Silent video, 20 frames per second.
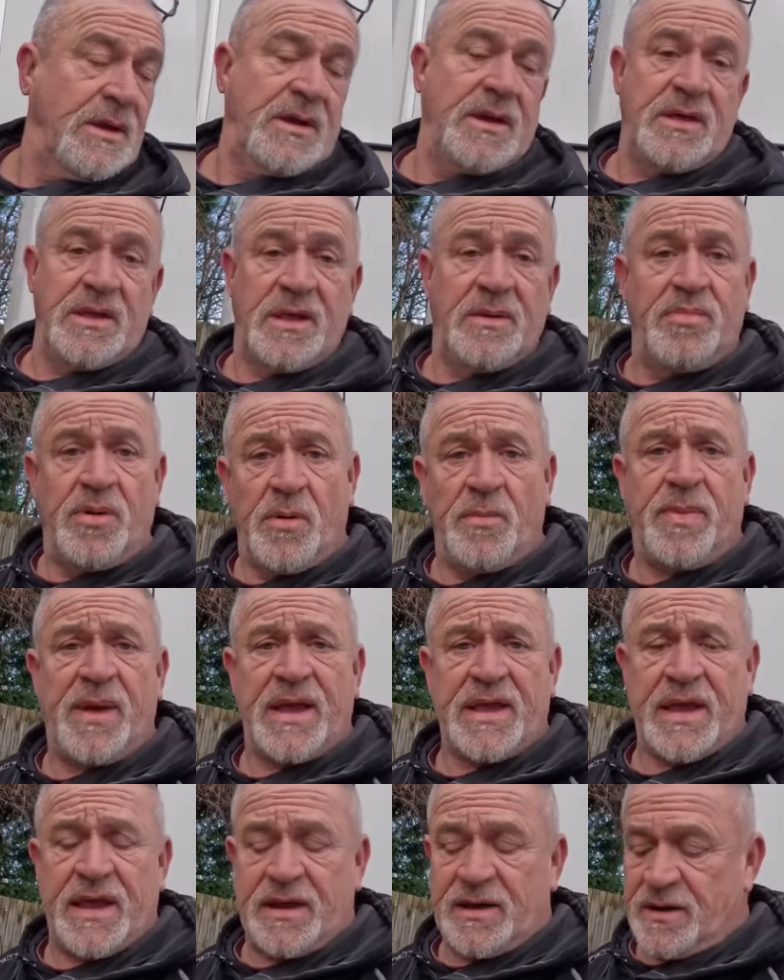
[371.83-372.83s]
and then put
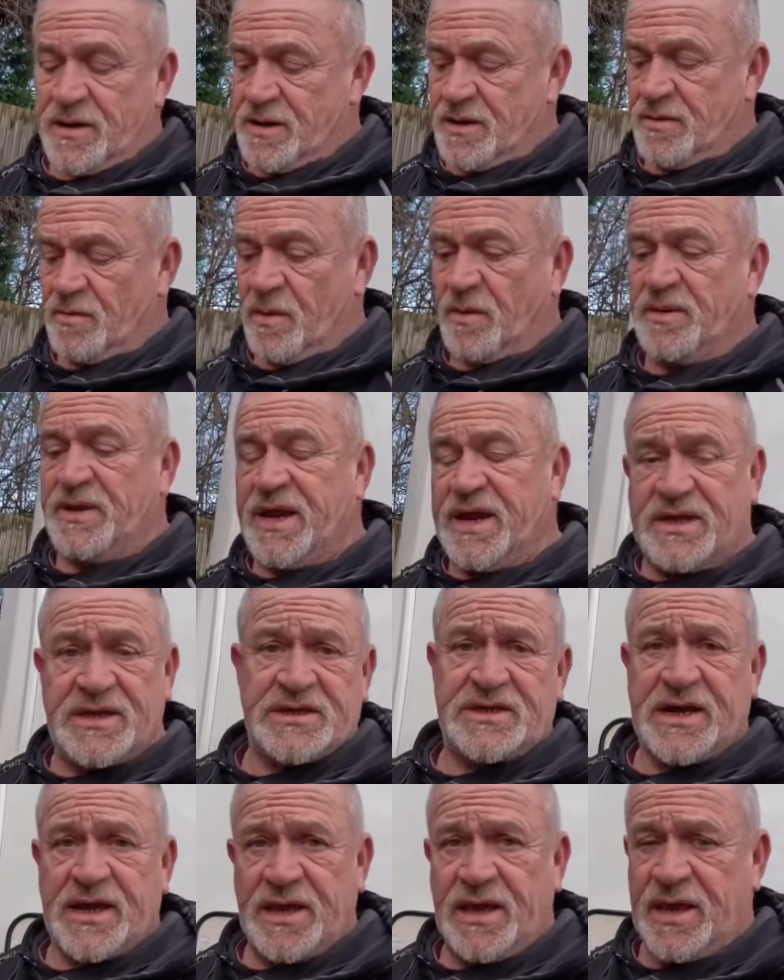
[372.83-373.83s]
back in what we need
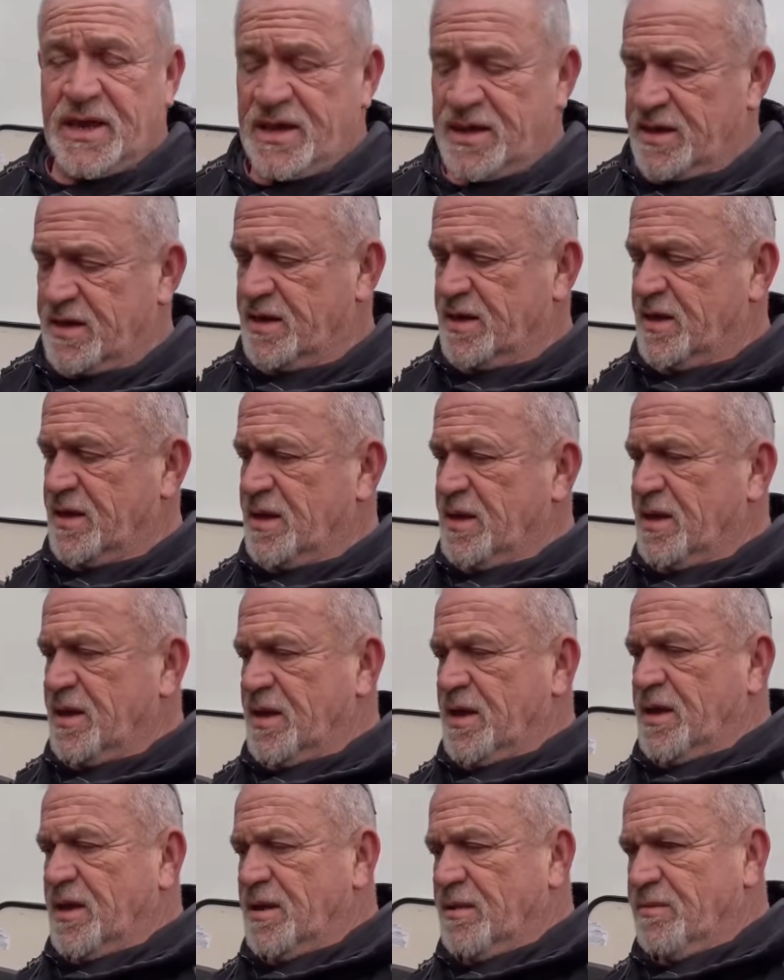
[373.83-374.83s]
to take,
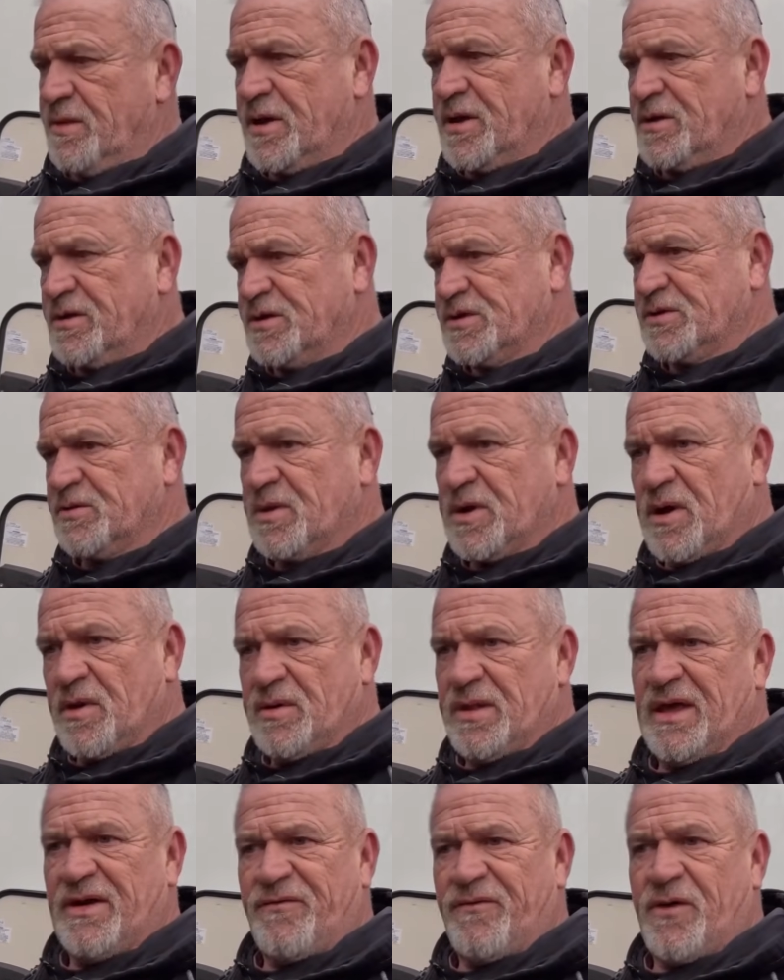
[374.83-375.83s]
because we're
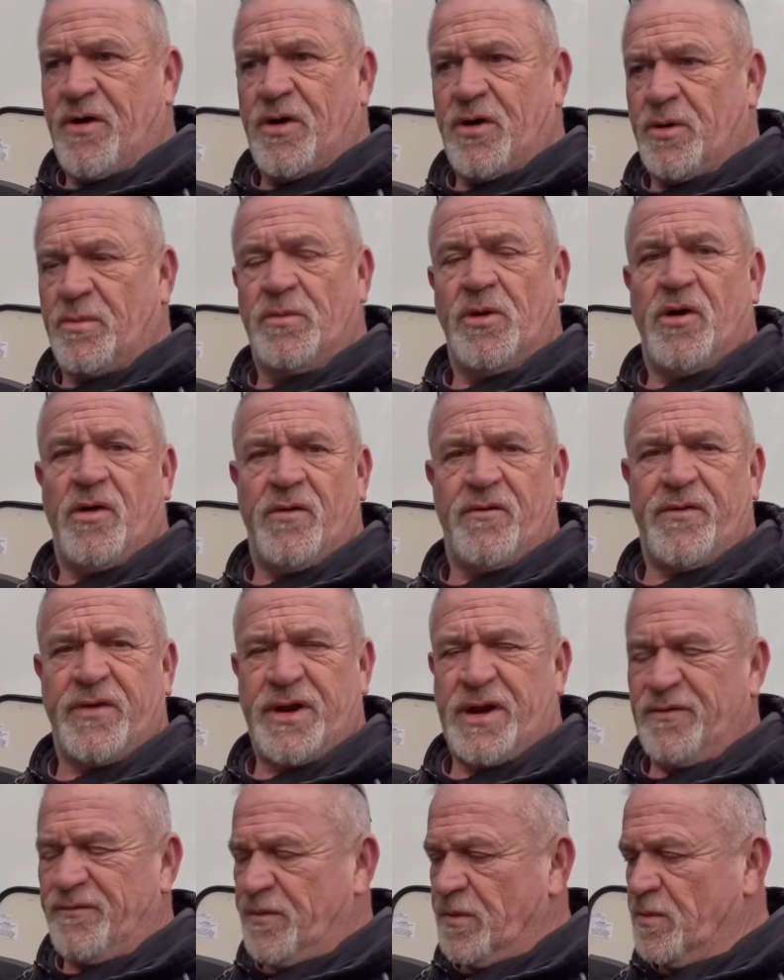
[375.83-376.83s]
going that far up north I
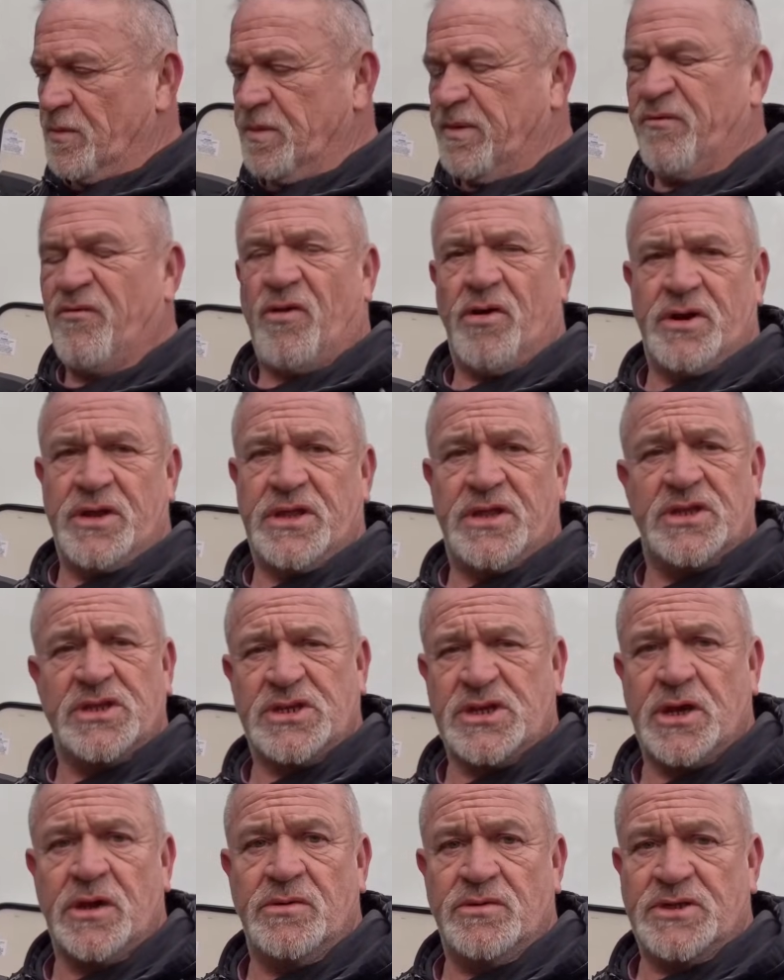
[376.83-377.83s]
don't think we'll be riding the
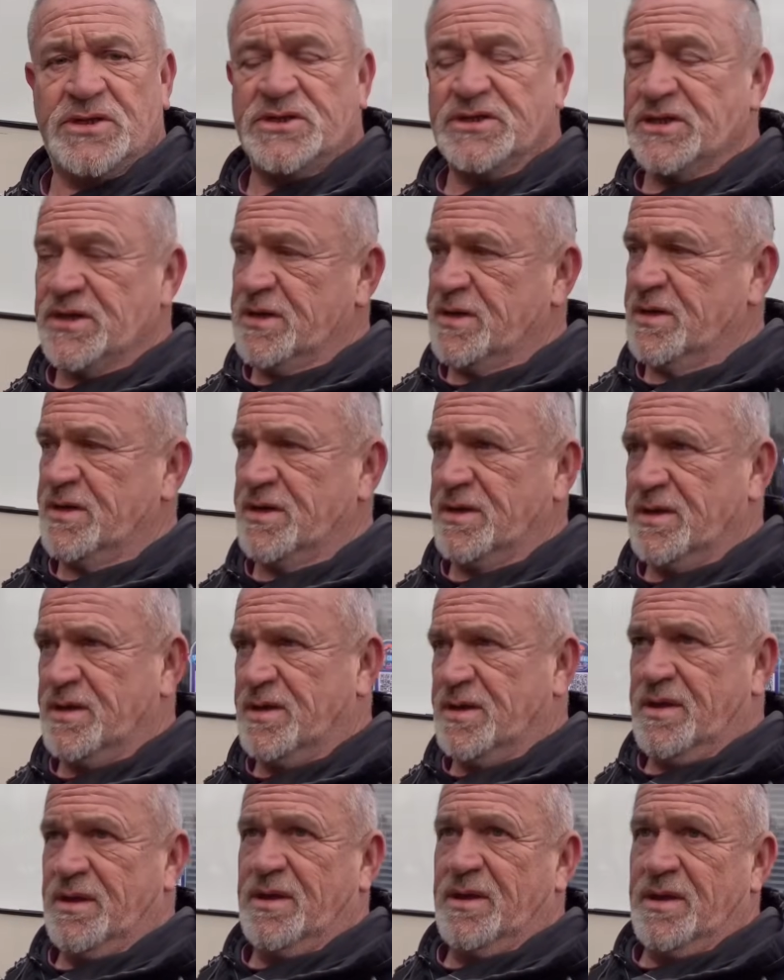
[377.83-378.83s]
scooters
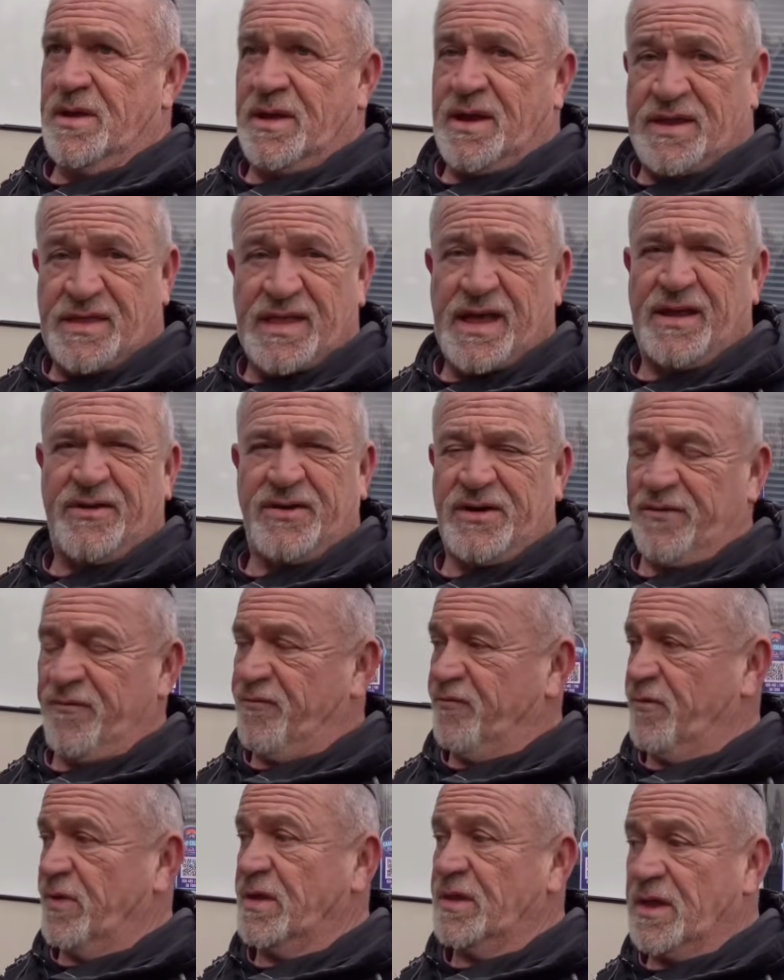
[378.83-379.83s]
in
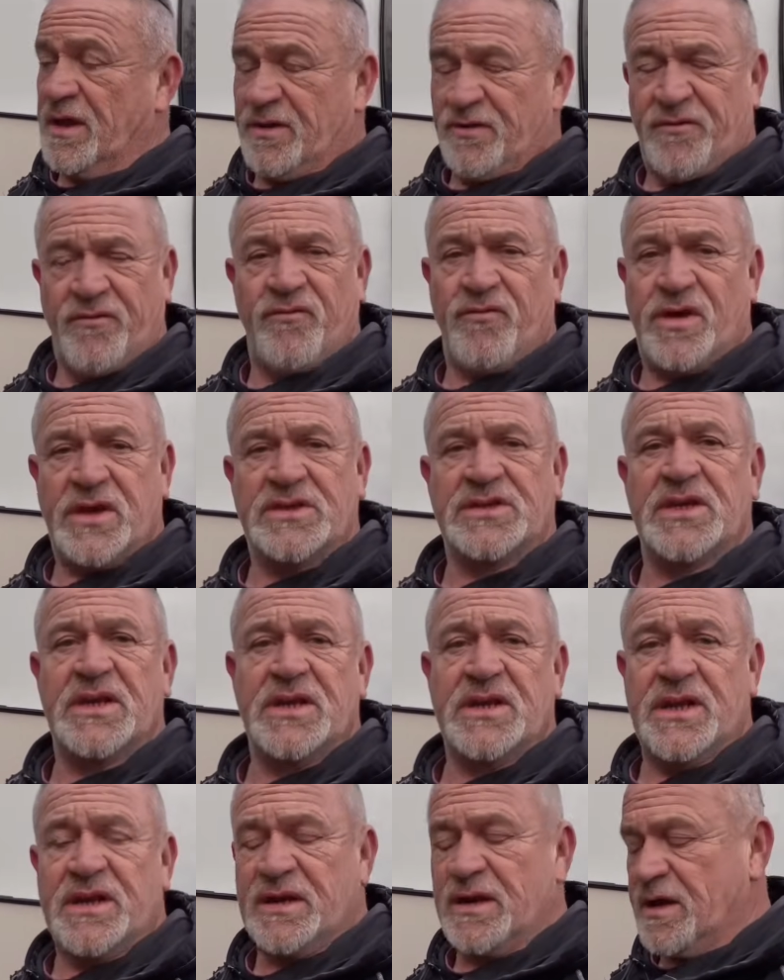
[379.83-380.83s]
those
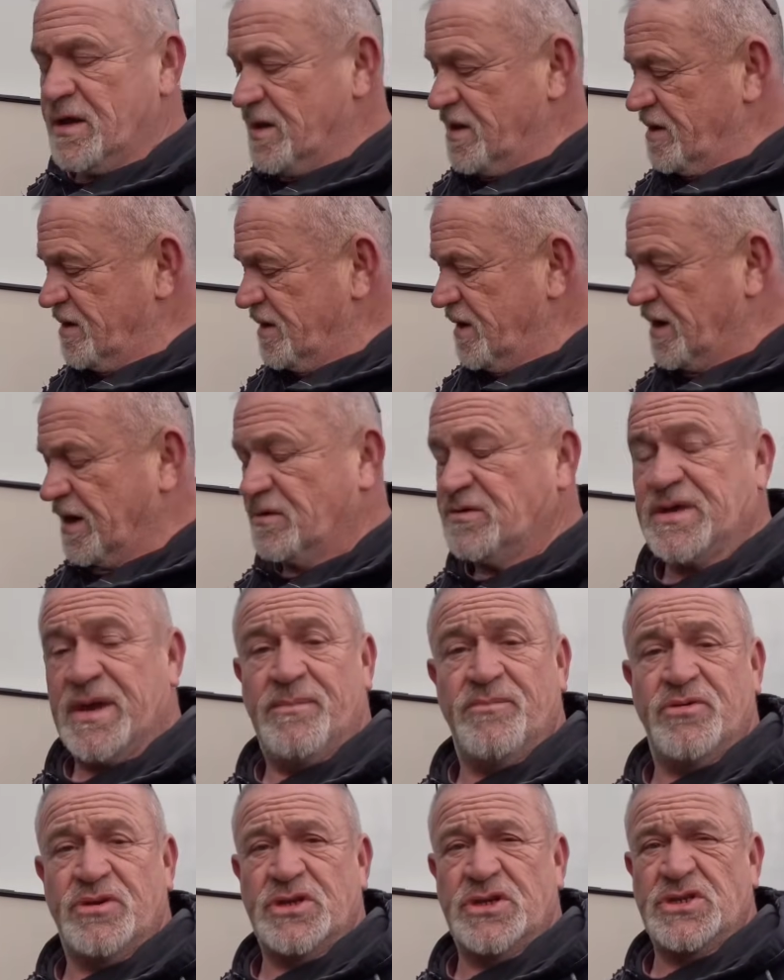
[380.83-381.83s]
freezing
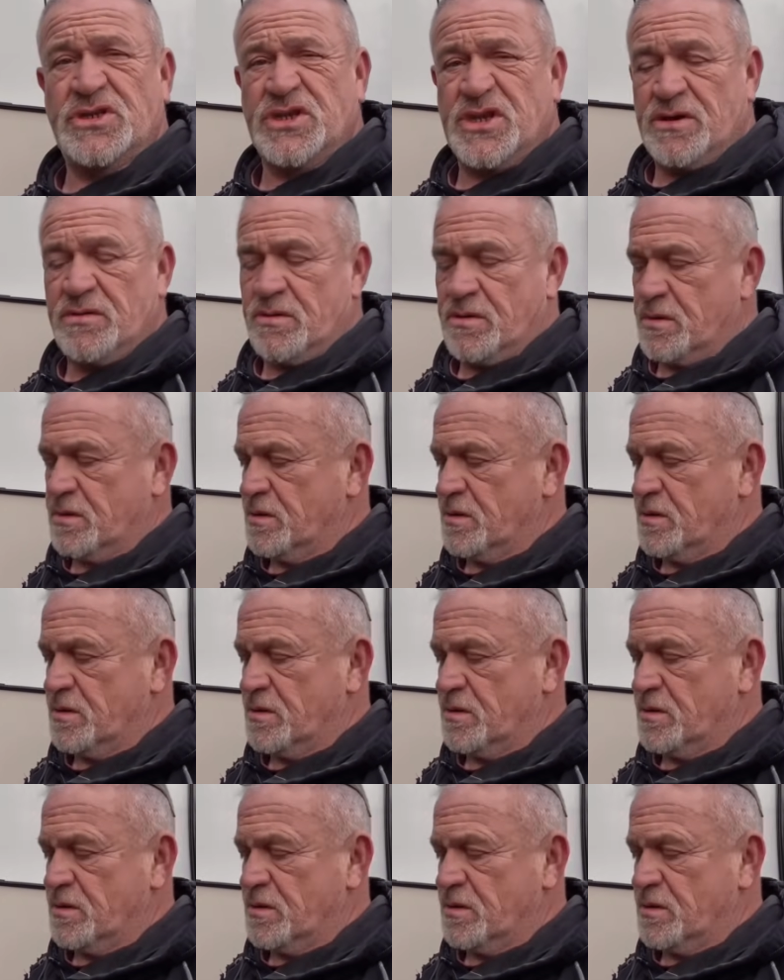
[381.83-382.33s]
temperatures. So